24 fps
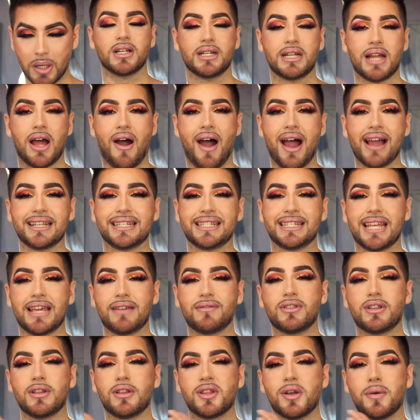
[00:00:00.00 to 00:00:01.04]
now I
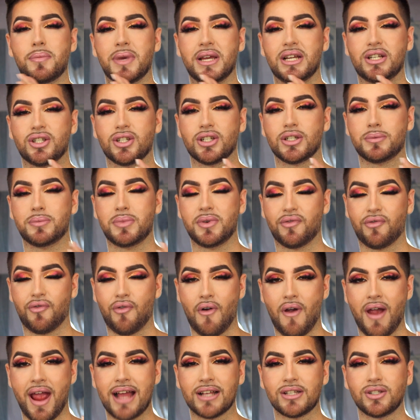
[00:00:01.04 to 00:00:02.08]
saved the pictures
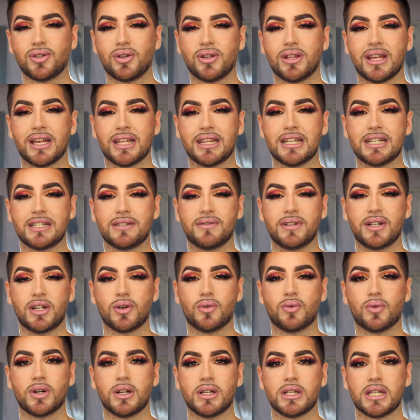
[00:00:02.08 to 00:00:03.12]
beforehand so that this
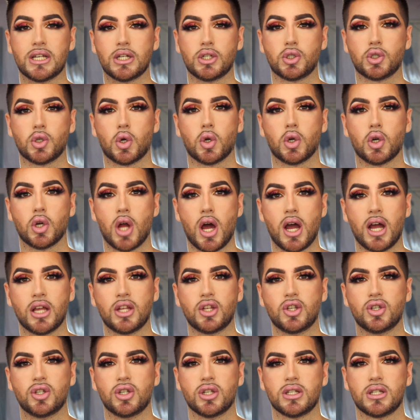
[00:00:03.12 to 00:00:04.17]
video wouldn't take so long
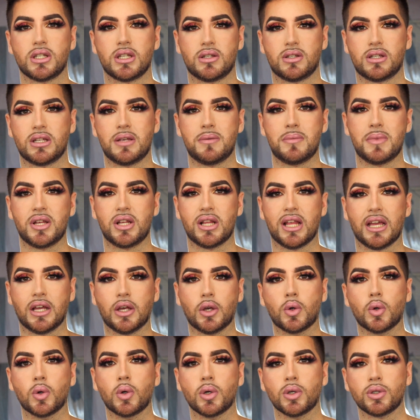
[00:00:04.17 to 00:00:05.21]
and you just see me like
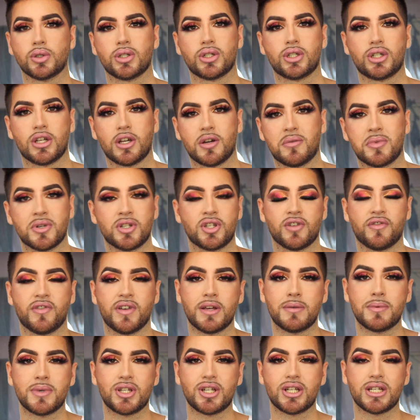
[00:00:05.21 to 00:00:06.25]
Google searching a bunch of
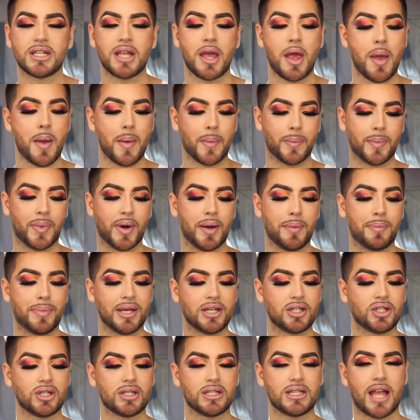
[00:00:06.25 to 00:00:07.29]
images, but
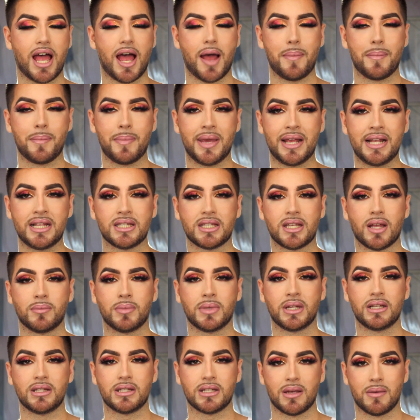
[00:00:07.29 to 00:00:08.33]
pictures that mean
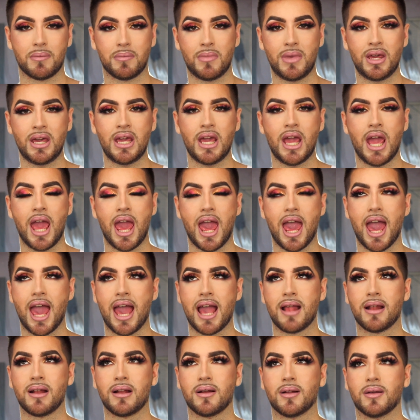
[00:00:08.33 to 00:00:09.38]
something to me
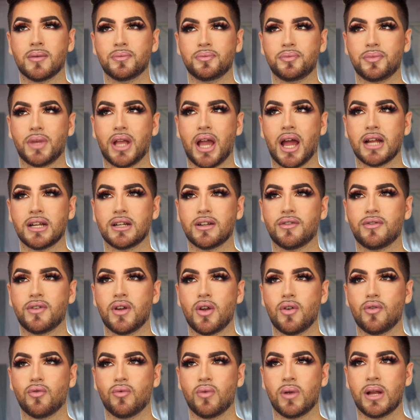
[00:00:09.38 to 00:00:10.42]
and kind of
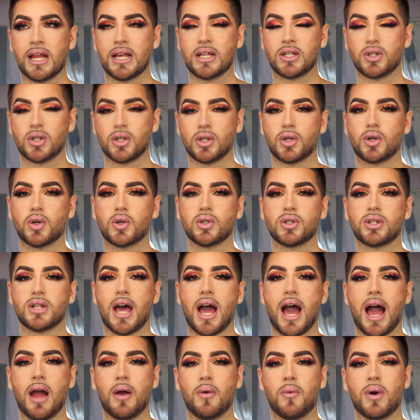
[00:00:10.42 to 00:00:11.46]
relate to the goals
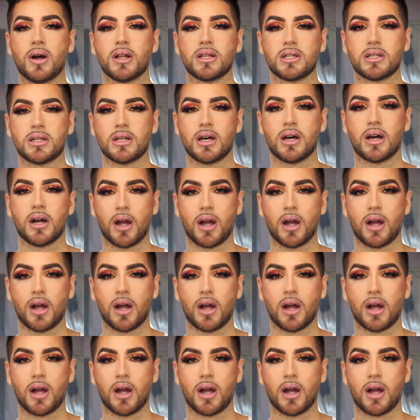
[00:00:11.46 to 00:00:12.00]
that I want to